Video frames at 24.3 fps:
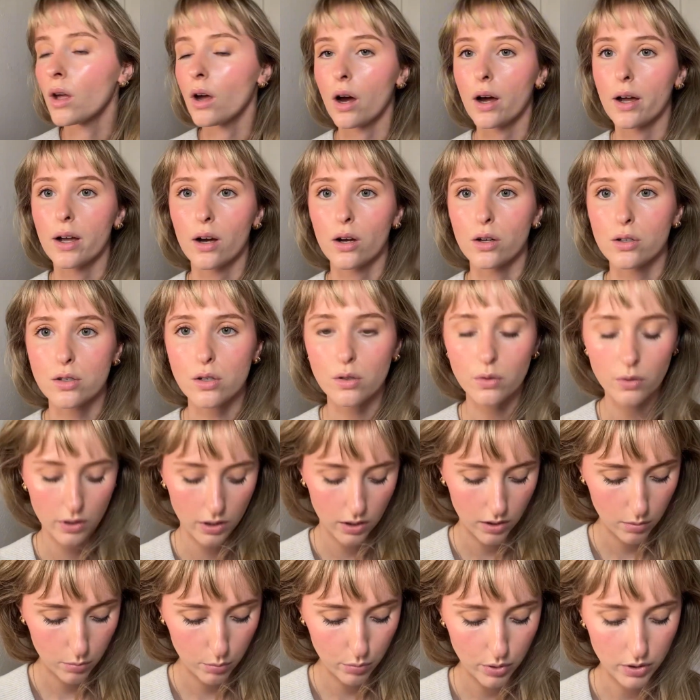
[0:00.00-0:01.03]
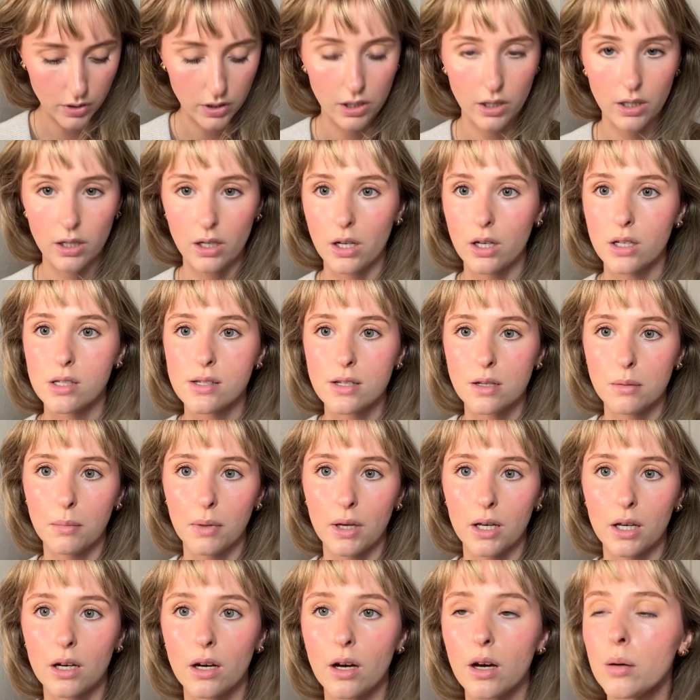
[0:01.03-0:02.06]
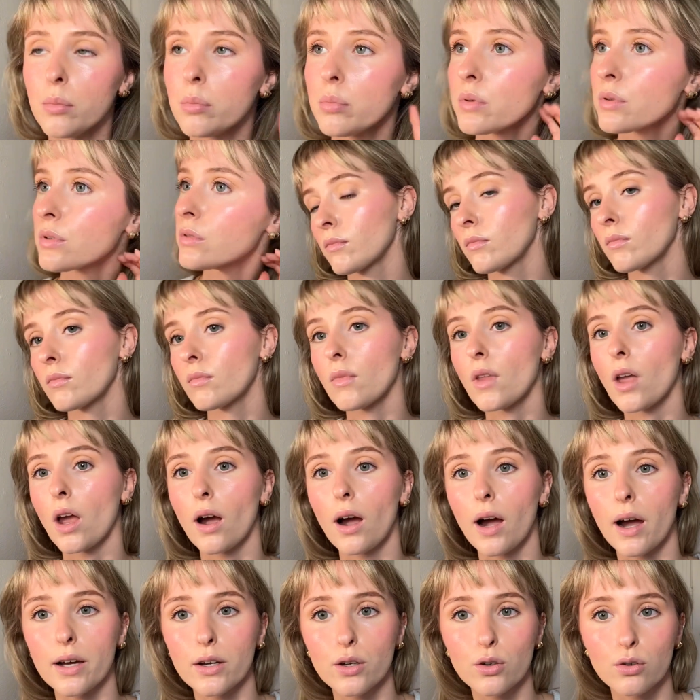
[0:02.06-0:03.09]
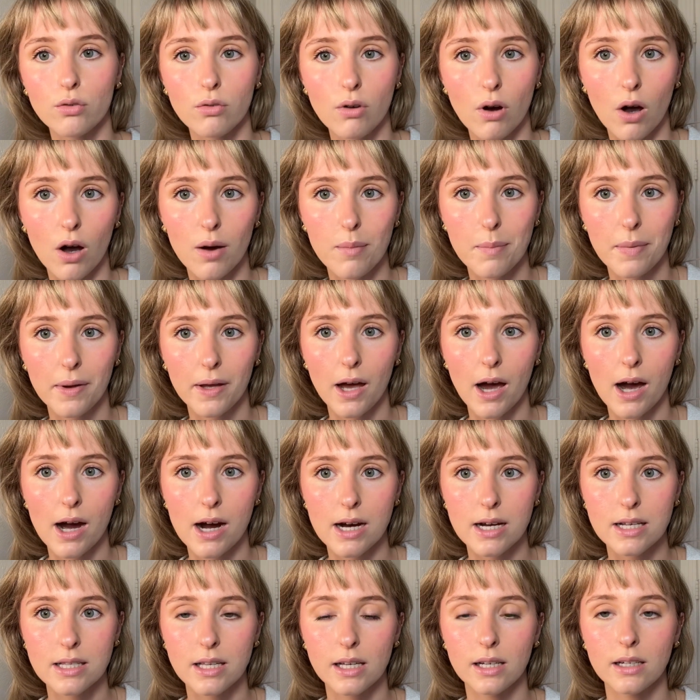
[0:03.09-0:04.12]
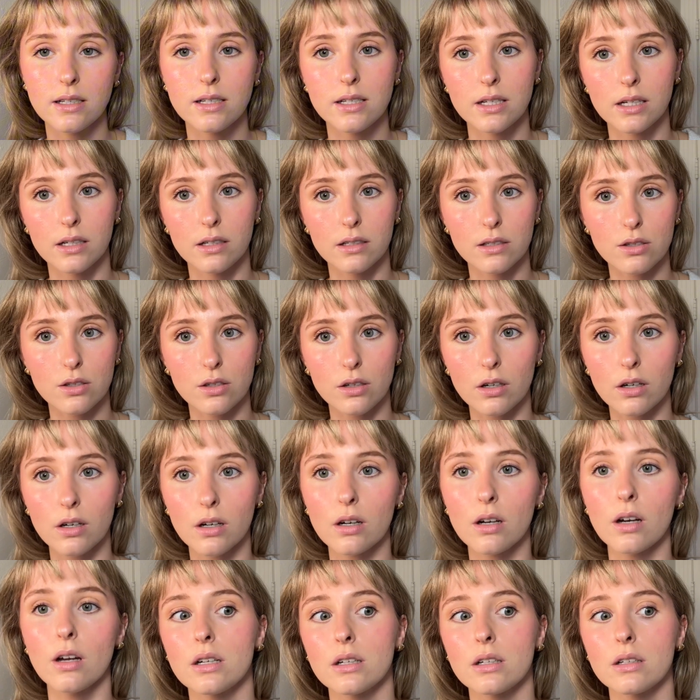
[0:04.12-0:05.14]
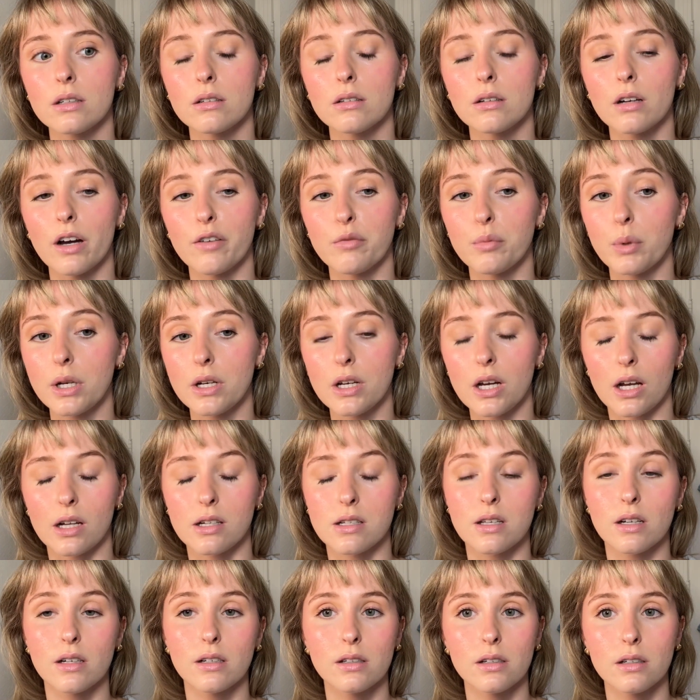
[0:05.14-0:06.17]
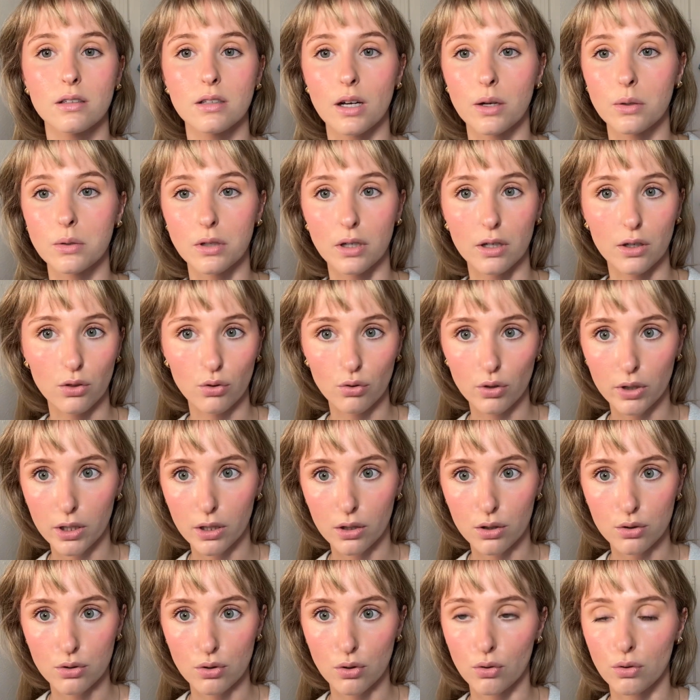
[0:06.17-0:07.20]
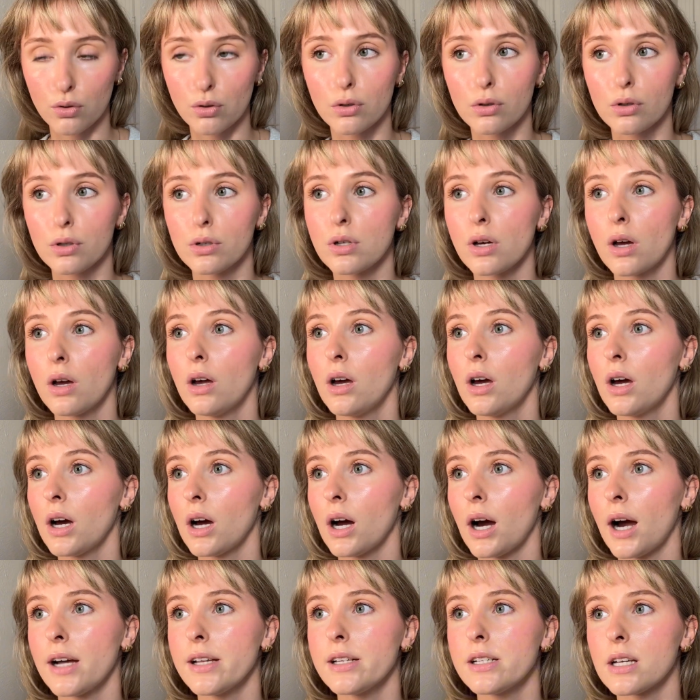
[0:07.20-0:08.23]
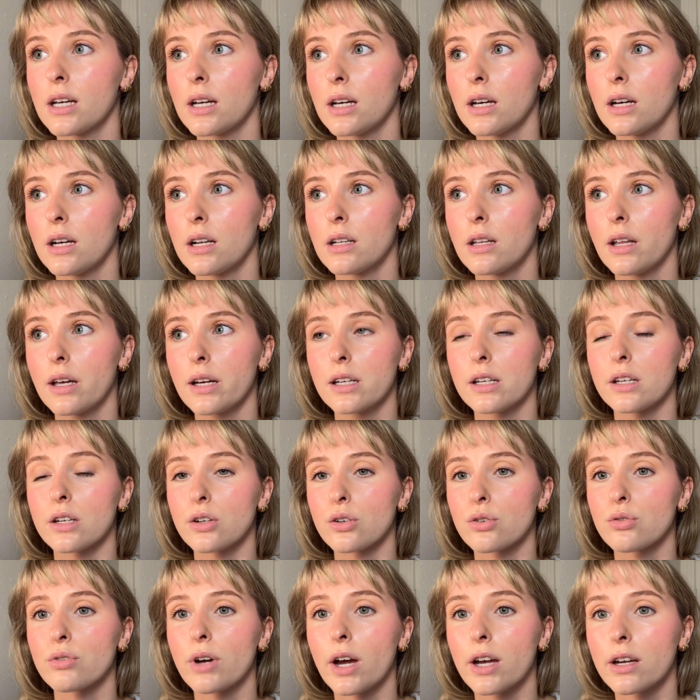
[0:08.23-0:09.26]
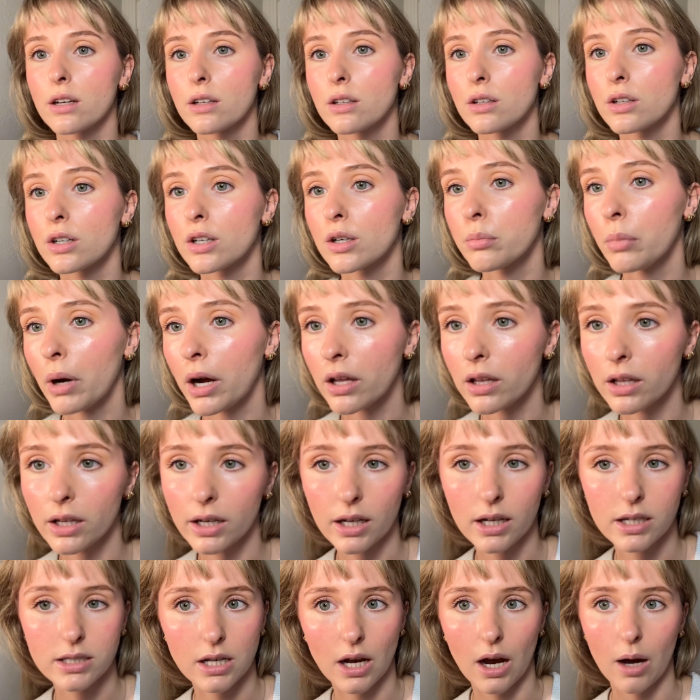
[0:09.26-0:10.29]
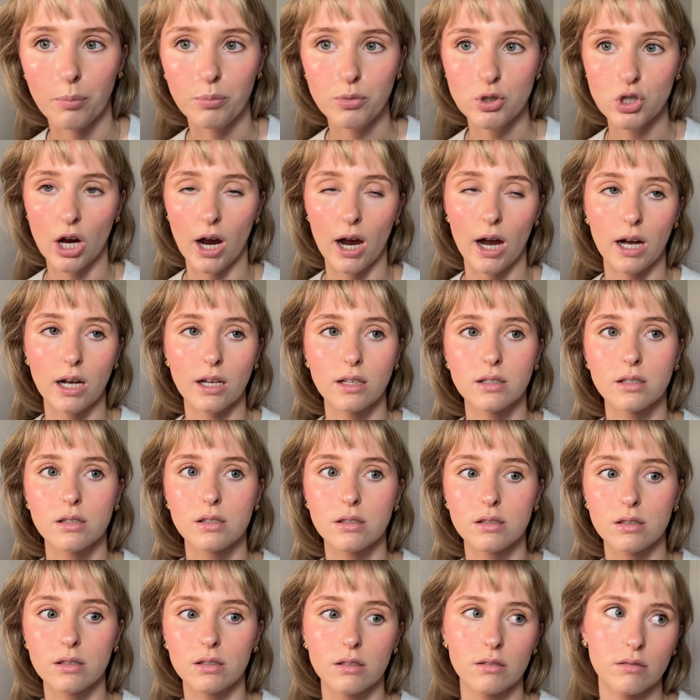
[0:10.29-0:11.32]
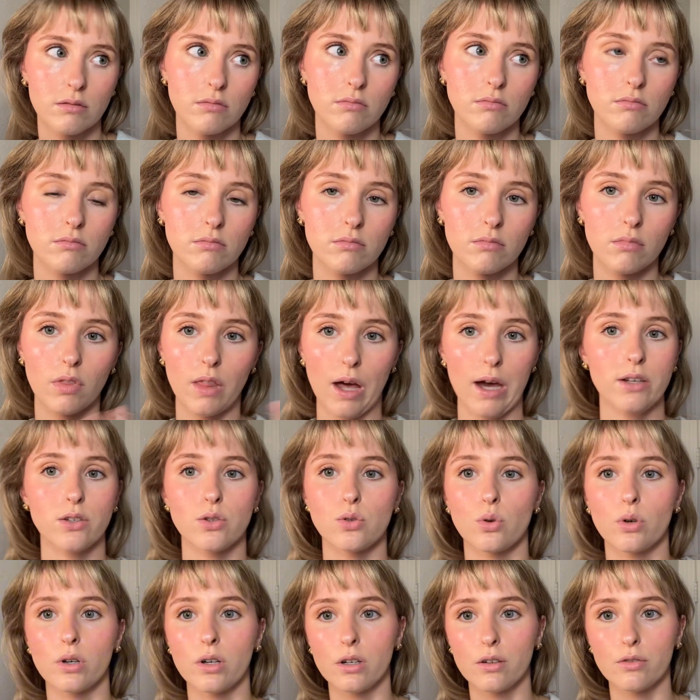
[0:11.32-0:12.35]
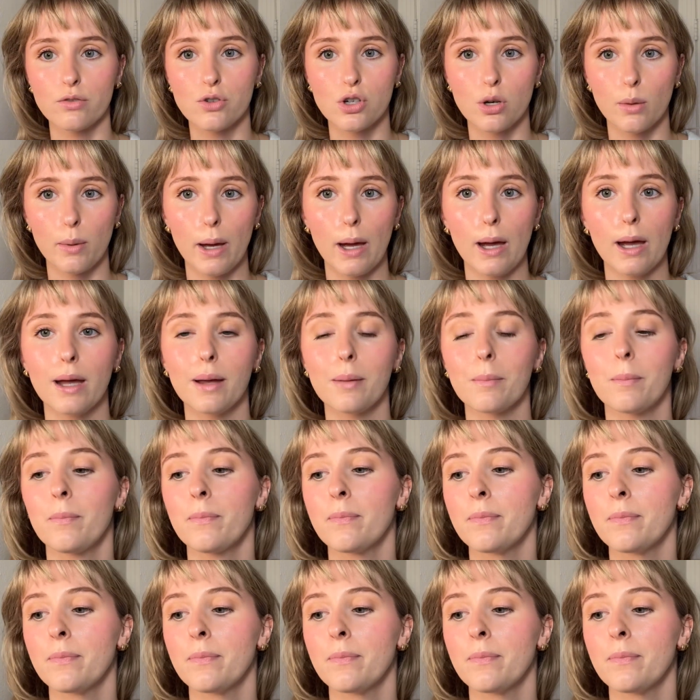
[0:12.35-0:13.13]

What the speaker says: I also am pretty into makeup. I grew up as a dancer. I've been dancing since I was like 3 years old. I did like your regular ballet, tap, jazz, that sort of shebang